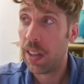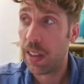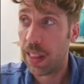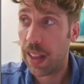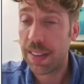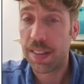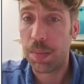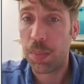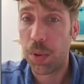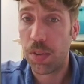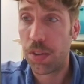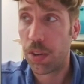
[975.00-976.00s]
less than
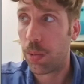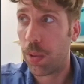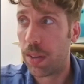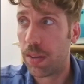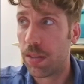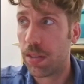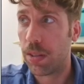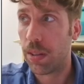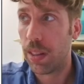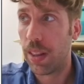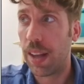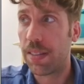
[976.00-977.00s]
0.01, so
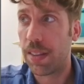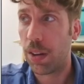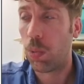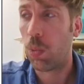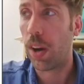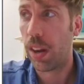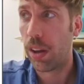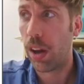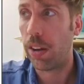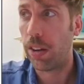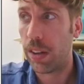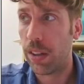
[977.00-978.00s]
less than a 1 in
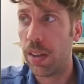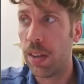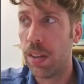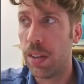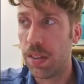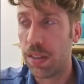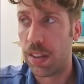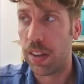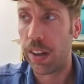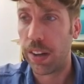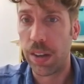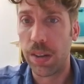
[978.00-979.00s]
100
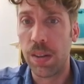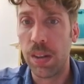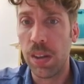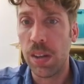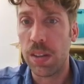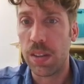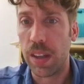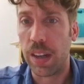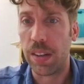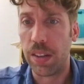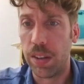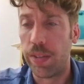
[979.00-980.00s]
scenario,
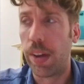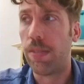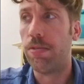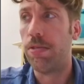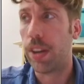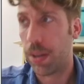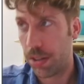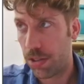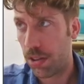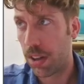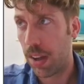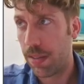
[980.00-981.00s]
then you have very
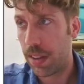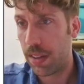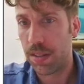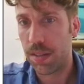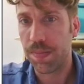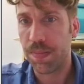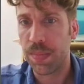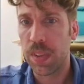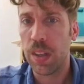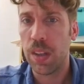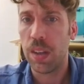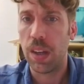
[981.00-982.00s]
strong evidence.
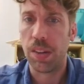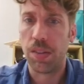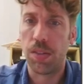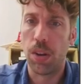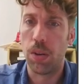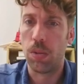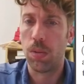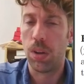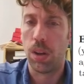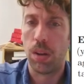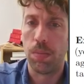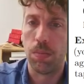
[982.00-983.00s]
And so
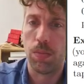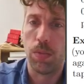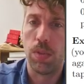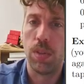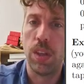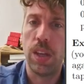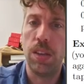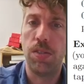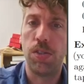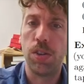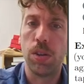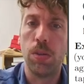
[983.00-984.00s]
these
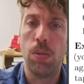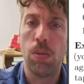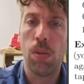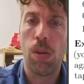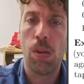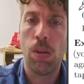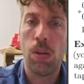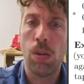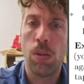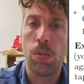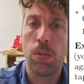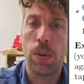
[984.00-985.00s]
two
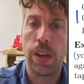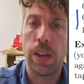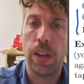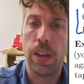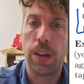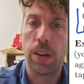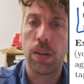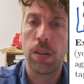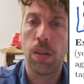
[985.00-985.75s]
right here,